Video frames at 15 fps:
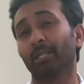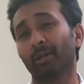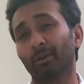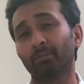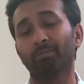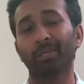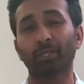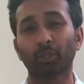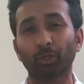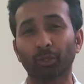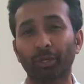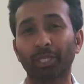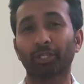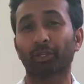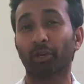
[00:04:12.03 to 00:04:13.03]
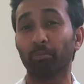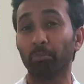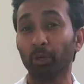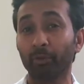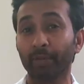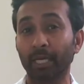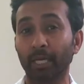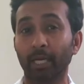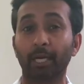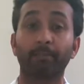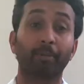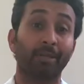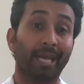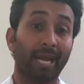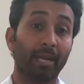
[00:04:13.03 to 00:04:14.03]
Interest rates start moving
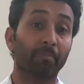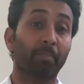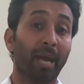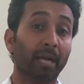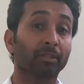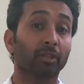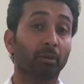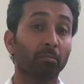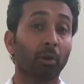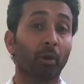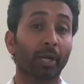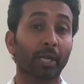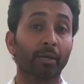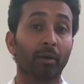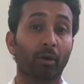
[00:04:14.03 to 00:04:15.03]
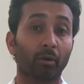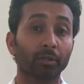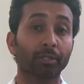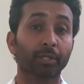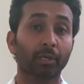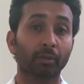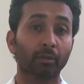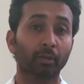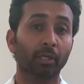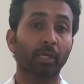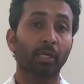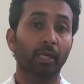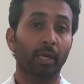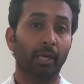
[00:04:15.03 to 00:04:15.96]
up, and that impacts our market also,